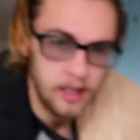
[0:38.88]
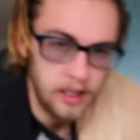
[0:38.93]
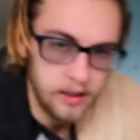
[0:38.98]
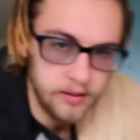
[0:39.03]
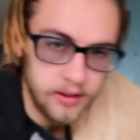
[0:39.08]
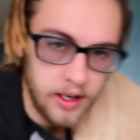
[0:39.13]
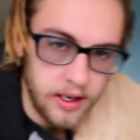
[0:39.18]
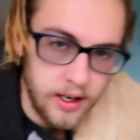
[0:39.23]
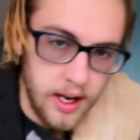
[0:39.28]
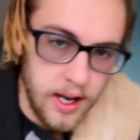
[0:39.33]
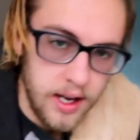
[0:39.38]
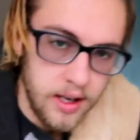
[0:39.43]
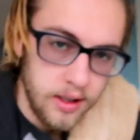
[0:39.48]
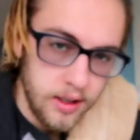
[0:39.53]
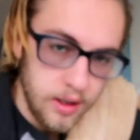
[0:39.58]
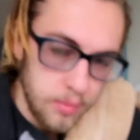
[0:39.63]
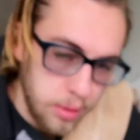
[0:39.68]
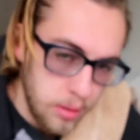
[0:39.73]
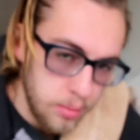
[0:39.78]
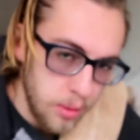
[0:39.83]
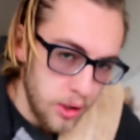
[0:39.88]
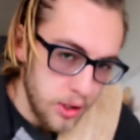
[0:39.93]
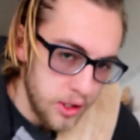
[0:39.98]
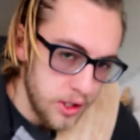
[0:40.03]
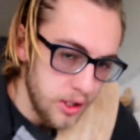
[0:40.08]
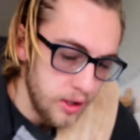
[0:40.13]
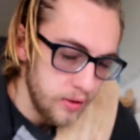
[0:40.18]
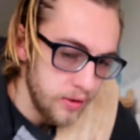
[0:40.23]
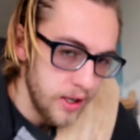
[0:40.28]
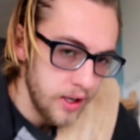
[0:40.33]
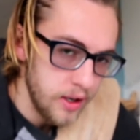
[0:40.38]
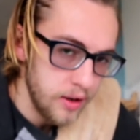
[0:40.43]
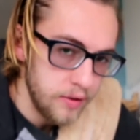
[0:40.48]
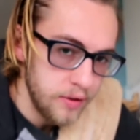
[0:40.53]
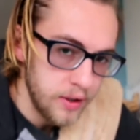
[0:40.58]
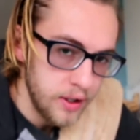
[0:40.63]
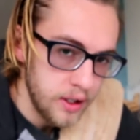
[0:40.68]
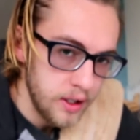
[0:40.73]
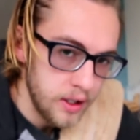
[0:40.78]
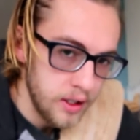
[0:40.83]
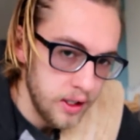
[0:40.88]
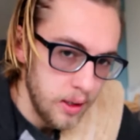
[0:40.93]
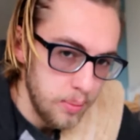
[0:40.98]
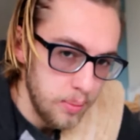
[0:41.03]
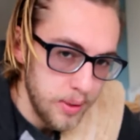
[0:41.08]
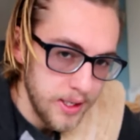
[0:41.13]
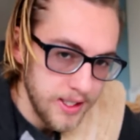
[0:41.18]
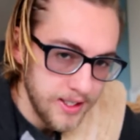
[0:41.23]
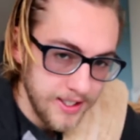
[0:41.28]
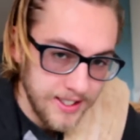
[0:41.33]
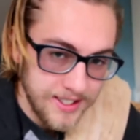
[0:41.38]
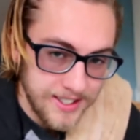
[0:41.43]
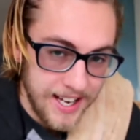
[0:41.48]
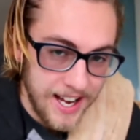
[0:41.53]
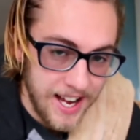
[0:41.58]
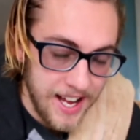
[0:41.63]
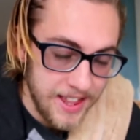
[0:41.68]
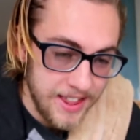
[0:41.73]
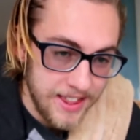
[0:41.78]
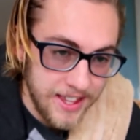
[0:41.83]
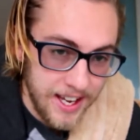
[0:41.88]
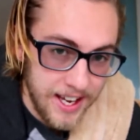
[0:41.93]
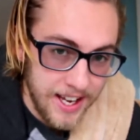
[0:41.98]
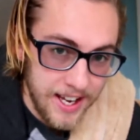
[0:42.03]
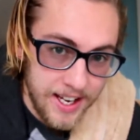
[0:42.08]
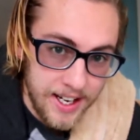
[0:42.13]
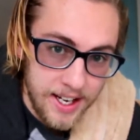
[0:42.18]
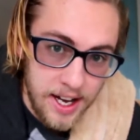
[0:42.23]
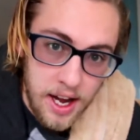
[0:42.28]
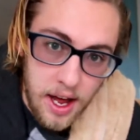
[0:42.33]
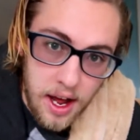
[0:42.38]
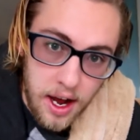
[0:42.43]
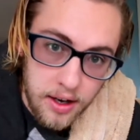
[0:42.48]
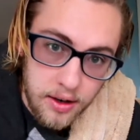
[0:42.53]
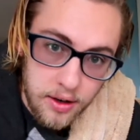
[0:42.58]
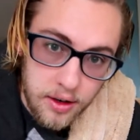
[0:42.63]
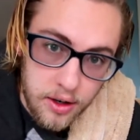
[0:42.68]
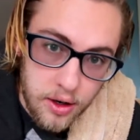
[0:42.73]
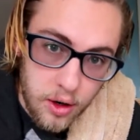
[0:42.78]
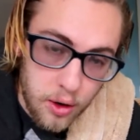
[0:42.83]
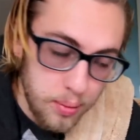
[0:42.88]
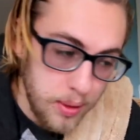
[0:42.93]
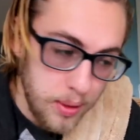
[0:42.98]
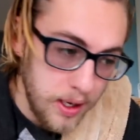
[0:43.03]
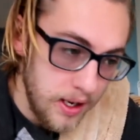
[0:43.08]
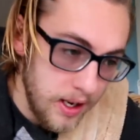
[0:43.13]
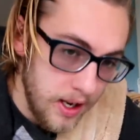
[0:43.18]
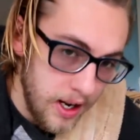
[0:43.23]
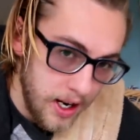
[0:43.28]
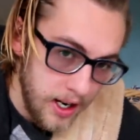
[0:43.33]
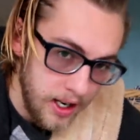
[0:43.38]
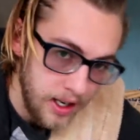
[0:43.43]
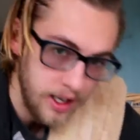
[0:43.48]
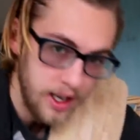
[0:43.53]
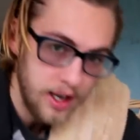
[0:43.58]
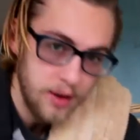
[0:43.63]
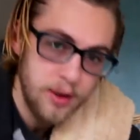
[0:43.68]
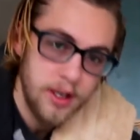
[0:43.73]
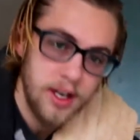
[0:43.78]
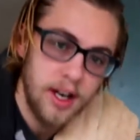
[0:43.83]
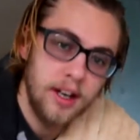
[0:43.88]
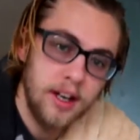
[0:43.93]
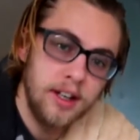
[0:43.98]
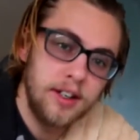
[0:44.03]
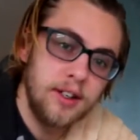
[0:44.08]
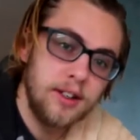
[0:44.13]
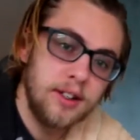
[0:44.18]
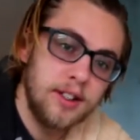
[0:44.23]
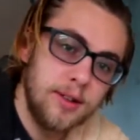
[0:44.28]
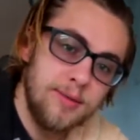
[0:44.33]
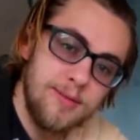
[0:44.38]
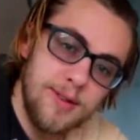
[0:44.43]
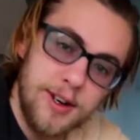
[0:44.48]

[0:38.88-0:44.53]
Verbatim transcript: I've got to edit a promotional video for a business and then I'm gonna go meet Niall and we gotta do some